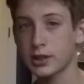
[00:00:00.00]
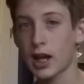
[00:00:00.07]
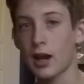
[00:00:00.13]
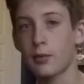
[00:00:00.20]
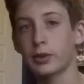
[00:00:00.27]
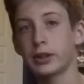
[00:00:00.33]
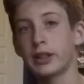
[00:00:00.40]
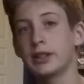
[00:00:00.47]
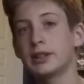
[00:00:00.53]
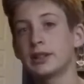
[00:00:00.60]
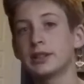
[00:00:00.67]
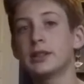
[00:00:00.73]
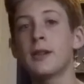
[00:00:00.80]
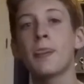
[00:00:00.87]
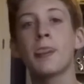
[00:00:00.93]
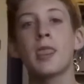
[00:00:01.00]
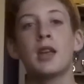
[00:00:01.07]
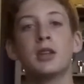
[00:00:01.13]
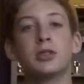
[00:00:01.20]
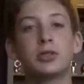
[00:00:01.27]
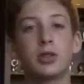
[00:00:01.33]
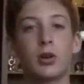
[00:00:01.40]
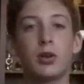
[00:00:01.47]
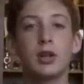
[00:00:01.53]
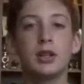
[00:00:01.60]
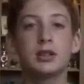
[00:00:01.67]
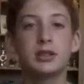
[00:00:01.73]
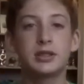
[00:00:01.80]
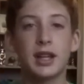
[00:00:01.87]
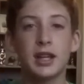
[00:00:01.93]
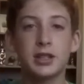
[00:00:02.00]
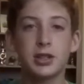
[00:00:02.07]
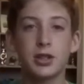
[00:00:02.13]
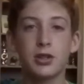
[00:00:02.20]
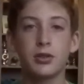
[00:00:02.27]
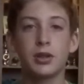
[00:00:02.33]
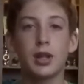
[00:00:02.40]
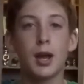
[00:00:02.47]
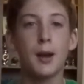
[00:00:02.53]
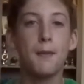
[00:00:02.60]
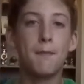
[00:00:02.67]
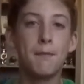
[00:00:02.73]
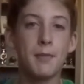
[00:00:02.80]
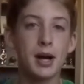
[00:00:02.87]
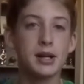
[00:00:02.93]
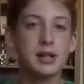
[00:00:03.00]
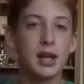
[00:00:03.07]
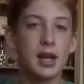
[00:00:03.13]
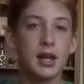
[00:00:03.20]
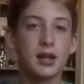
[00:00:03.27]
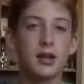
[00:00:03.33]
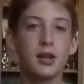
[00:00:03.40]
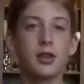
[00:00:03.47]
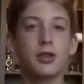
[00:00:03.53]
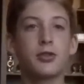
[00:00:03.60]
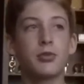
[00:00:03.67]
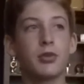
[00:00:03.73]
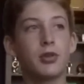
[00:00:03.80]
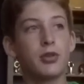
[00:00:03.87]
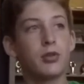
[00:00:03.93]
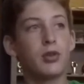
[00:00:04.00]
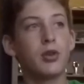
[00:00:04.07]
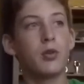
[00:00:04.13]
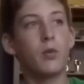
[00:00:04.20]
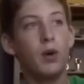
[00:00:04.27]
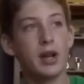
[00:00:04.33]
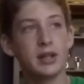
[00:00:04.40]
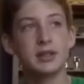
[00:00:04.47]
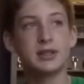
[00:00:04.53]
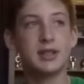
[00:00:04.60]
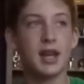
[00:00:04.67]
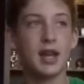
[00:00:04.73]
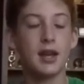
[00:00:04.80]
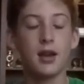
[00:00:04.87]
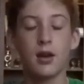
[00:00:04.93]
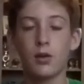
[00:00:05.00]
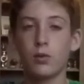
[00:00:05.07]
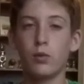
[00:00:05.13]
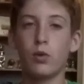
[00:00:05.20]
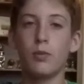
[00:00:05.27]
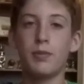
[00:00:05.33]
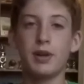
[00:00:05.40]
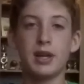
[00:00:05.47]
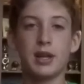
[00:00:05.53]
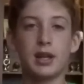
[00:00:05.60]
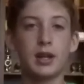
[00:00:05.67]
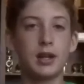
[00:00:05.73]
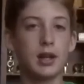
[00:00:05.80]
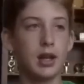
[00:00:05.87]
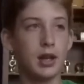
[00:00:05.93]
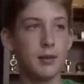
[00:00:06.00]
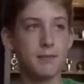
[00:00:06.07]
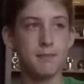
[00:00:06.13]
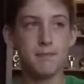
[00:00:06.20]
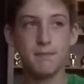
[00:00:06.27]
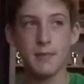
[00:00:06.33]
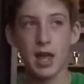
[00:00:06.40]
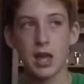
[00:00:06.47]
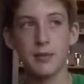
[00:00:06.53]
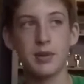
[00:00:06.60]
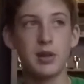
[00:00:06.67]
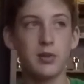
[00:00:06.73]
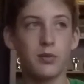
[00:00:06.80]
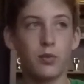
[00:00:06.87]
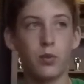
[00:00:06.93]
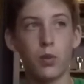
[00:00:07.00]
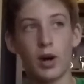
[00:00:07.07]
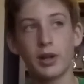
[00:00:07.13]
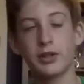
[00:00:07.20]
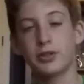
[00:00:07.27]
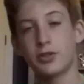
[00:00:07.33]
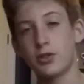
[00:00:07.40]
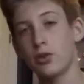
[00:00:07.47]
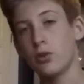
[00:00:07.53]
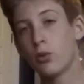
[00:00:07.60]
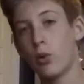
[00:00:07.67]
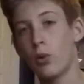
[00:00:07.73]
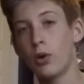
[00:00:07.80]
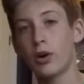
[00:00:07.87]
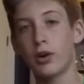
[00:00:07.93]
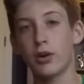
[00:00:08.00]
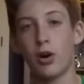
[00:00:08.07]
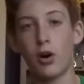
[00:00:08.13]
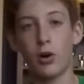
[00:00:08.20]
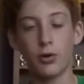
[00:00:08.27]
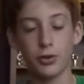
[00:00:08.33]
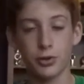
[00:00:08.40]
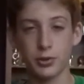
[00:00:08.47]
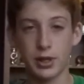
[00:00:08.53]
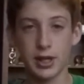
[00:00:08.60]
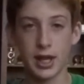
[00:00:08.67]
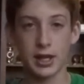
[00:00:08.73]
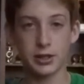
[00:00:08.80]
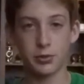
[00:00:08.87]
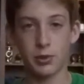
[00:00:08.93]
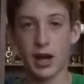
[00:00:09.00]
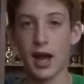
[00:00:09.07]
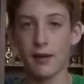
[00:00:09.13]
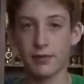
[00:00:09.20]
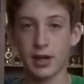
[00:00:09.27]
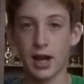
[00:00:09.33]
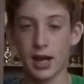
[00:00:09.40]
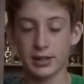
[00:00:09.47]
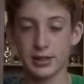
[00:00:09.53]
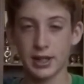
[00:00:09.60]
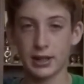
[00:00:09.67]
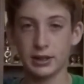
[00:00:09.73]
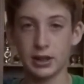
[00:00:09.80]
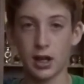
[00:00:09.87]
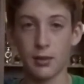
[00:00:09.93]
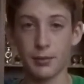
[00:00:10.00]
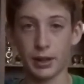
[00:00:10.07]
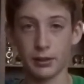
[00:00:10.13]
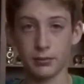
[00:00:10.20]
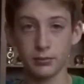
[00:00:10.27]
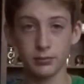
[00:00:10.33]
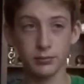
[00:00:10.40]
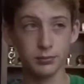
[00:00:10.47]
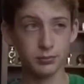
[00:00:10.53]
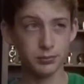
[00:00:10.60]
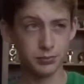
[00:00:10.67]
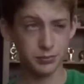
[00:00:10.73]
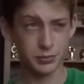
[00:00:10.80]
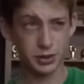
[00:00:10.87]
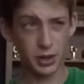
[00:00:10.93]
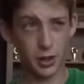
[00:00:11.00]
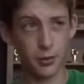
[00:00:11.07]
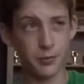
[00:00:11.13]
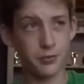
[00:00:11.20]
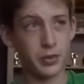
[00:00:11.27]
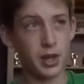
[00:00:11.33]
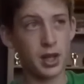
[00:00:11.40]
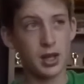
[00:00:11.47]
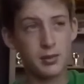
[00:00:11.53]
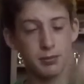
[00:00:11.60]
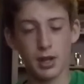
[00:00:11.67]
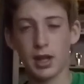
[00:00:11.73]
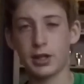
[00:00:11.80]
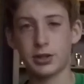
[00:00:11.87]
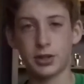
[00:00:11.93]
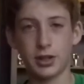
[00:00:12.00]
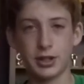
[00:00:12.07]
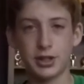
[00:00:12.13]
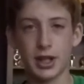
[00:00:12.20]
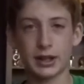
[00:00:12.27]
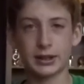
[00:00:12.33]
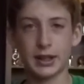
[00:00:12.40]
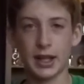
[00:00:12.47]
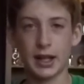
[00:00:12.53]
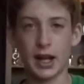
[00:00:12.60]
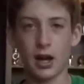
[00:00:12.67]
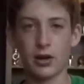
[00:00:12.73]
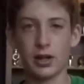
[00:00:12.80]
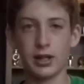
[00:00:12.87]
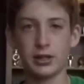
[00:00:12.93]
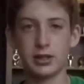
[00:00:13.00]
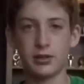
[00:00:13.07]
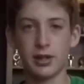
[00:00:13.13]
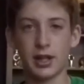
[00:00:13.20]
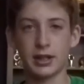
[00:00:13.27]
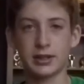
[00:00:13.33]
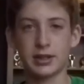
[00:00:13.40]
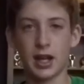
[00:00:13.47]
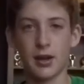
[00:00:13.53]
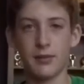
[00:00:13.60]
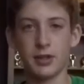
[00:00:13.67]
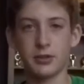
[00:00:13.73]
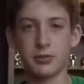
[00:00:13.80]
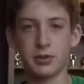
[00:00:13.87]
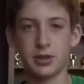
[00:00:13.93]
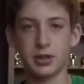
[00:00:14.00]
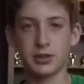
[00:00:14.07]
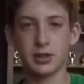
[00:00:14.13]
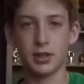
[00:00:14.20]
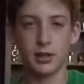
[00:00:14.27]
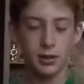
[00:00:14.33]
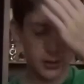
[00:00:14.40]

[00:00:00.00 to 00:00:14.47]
time releases. So stay tuned. Monday through Wednesday will be maybe 1, 2, or all 3 days we'll have content coming. So make sure to check that out. And until next time, this was just a